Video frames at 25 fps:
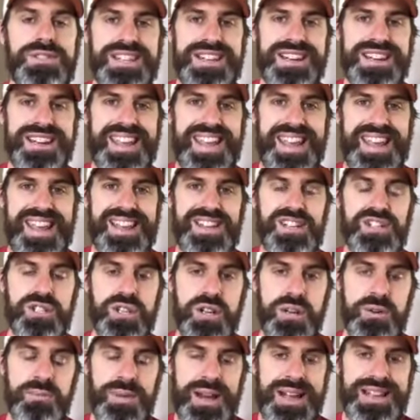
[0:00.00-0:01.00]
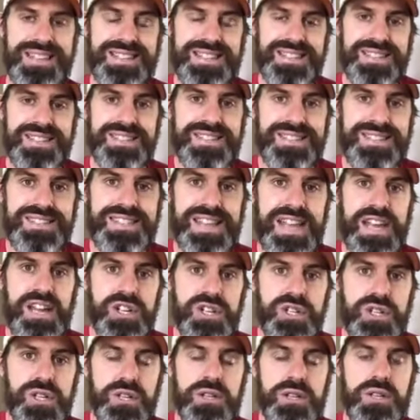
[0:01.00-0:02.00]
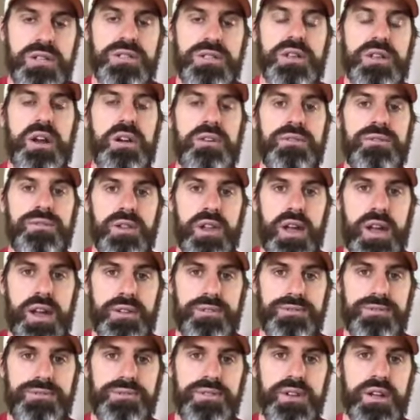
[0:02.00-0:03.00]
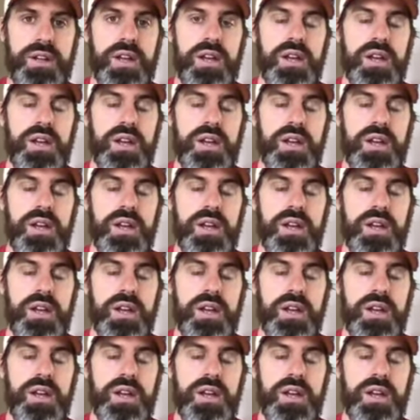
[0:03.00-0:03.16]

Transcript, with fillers: and engaged in my sensations of life.